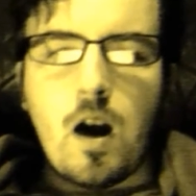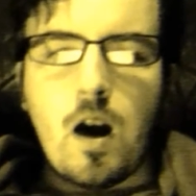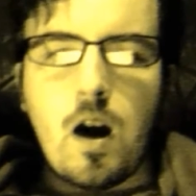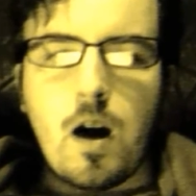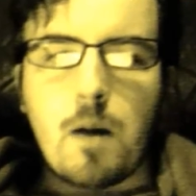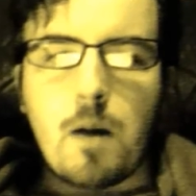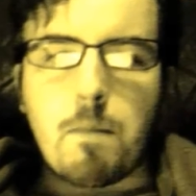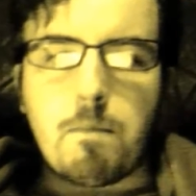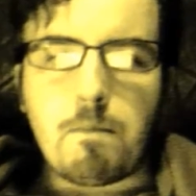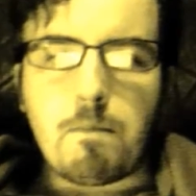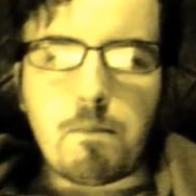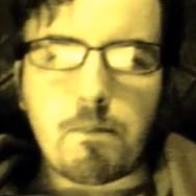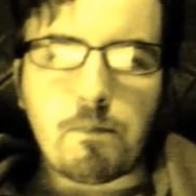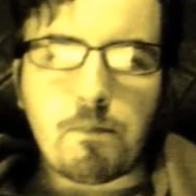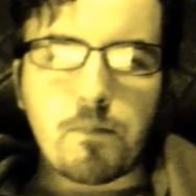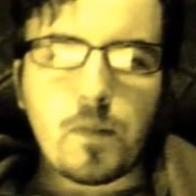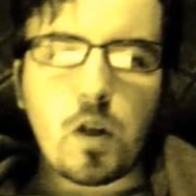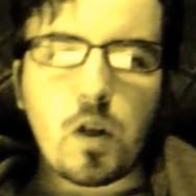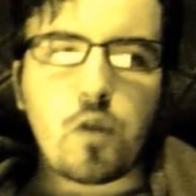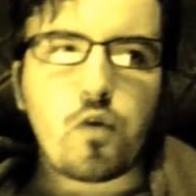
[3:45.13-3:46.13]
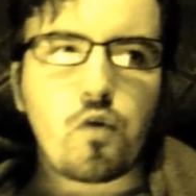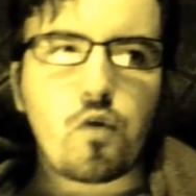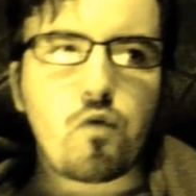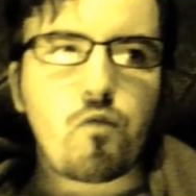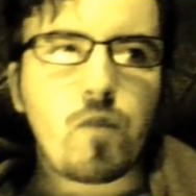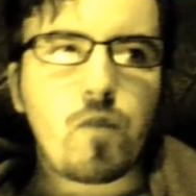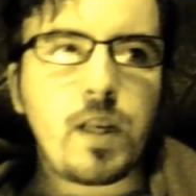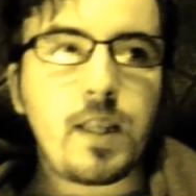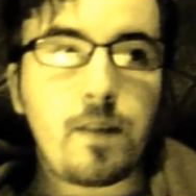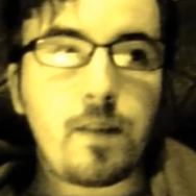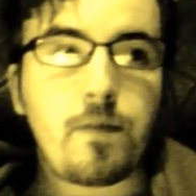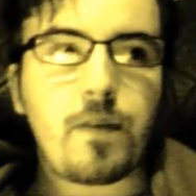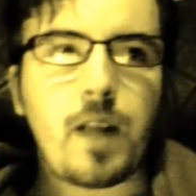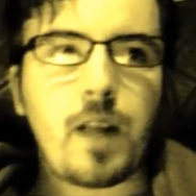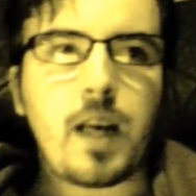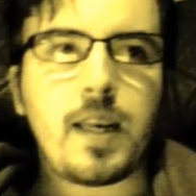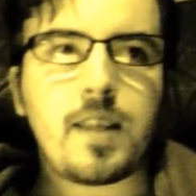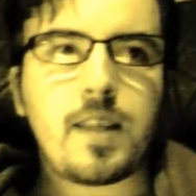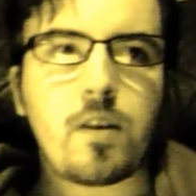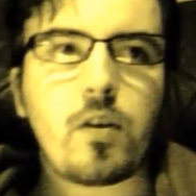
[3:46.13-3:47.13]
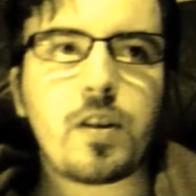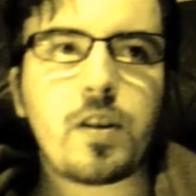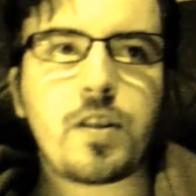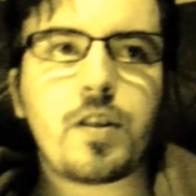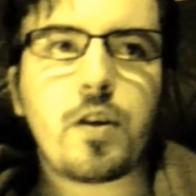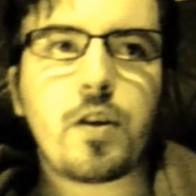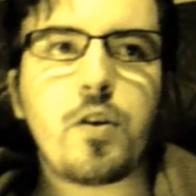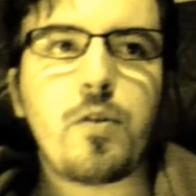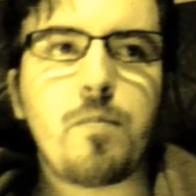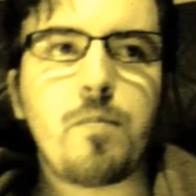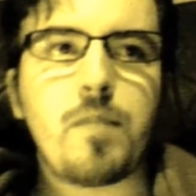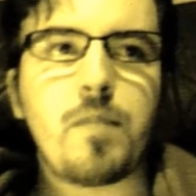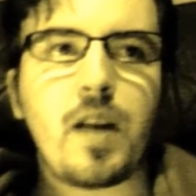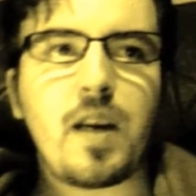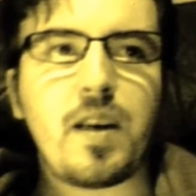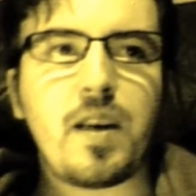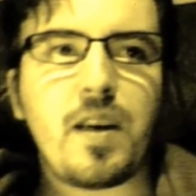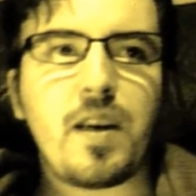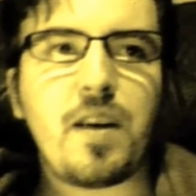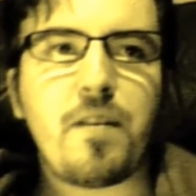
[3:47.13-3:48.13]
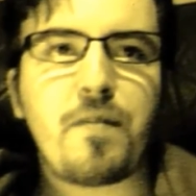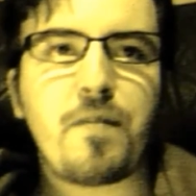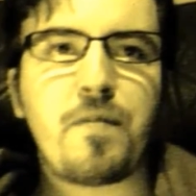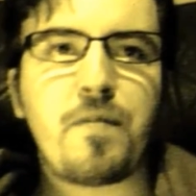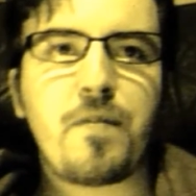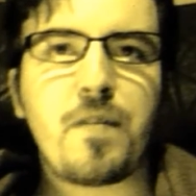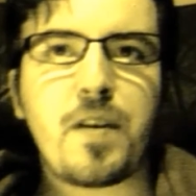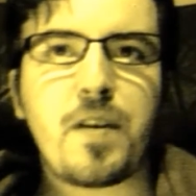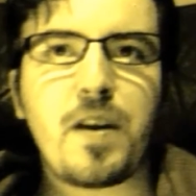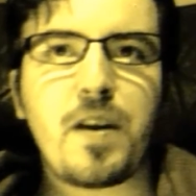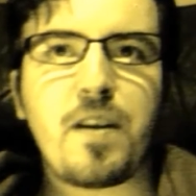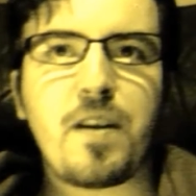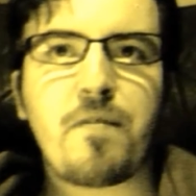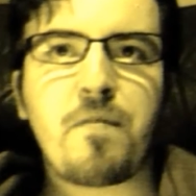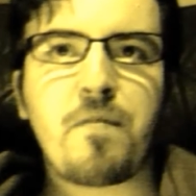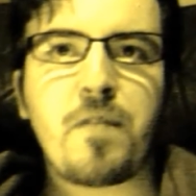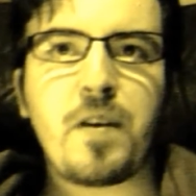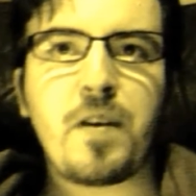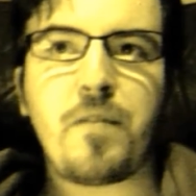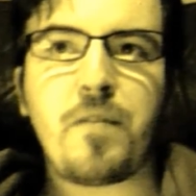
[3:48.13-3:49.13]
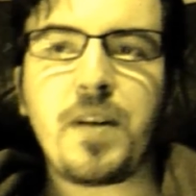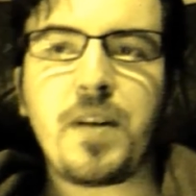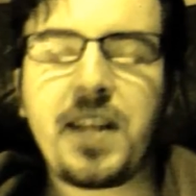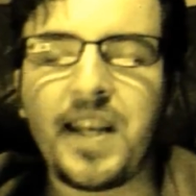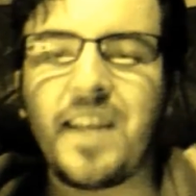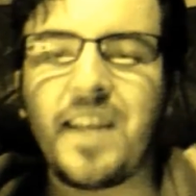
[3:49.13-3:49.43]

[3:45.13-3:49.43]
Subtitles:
The reason for that is, I assume that if he did it